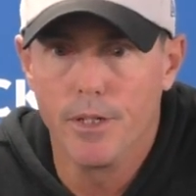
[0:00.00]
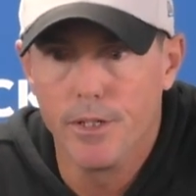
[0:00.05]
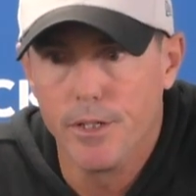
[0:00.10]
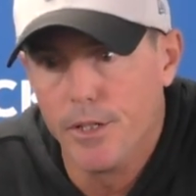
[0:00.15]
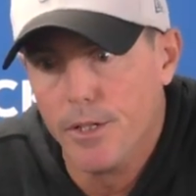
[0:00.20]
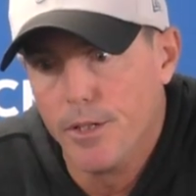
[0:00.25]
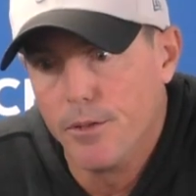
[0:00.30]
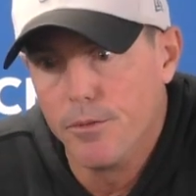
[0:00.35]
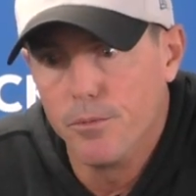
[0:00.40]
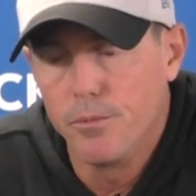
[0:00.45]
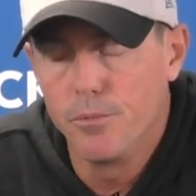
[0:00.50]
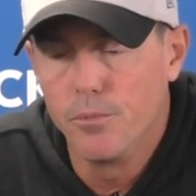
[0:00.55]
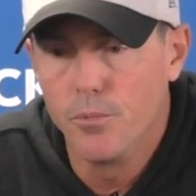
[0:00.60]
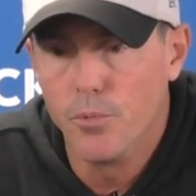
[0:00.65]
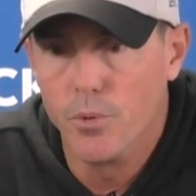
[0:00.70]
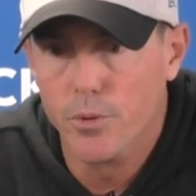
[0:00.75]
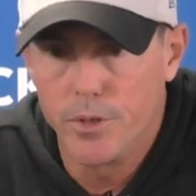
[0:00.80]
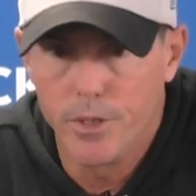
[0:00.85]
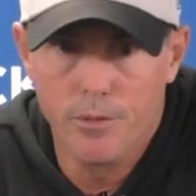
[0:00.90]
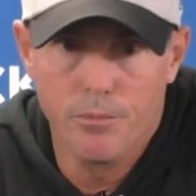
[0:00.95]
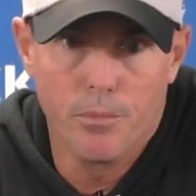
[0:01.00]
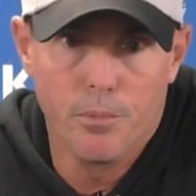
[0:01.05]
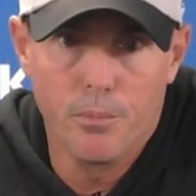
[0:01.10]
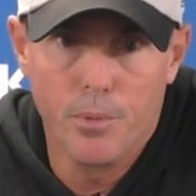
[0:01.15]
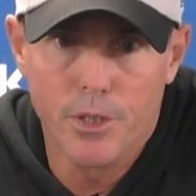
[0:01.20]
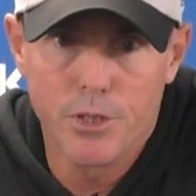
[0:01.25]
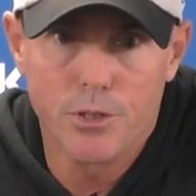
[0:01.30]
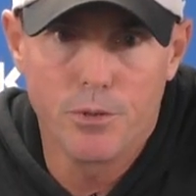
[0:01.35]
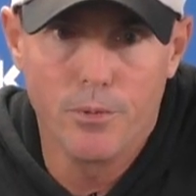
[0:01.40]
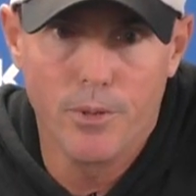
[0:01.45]
And then we'll give him a
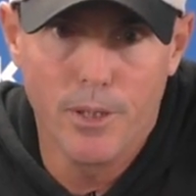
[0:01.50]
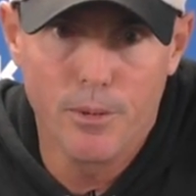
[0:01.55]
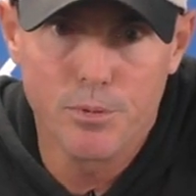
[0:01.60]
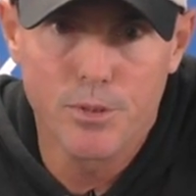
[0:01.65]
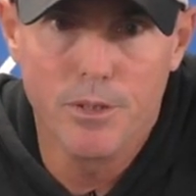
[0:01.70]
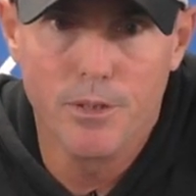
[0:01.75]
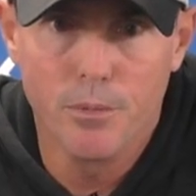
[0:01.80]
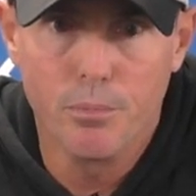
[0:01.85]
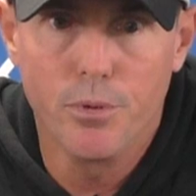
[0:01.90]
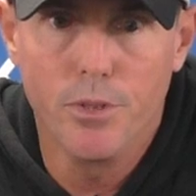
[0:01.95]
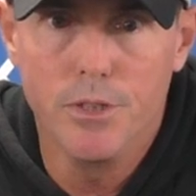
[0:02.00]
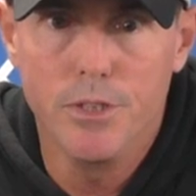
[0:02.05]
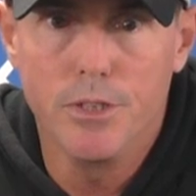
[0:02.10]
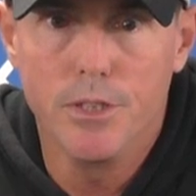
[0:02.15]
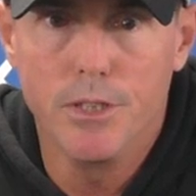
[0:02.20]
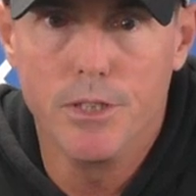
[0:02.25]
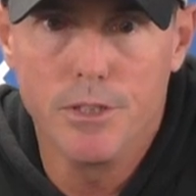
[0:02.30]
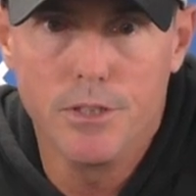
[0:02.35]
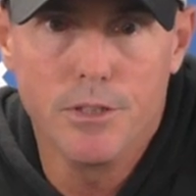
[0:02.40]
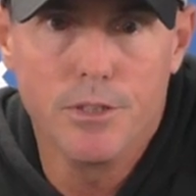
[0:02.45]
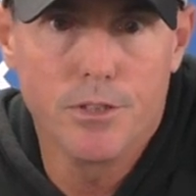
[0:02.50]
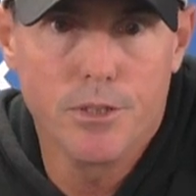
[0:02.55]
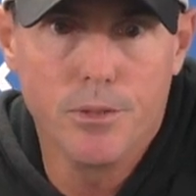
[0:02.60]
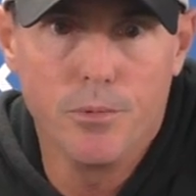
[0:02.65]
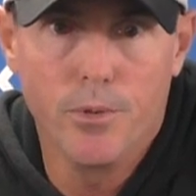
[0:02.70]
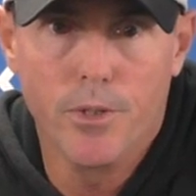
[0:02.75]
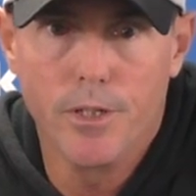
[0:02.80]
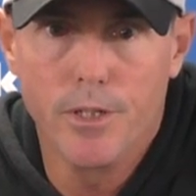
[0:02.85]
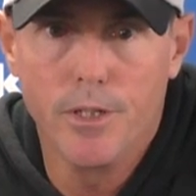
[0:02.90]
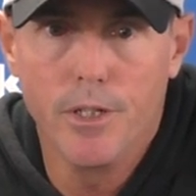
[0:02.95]
bunch of reps in the preseason and see
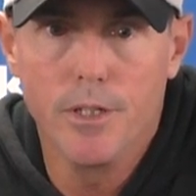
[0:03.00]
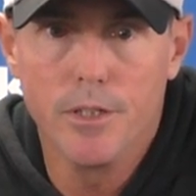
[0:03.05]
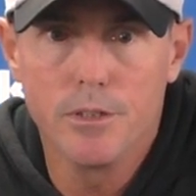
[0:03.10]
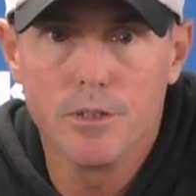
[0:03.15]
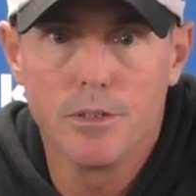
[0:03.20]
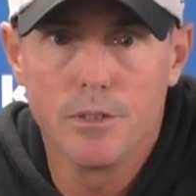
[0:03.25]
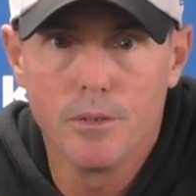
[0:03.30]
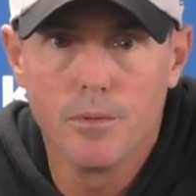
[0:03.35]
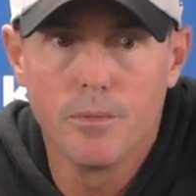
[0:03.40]
what he does.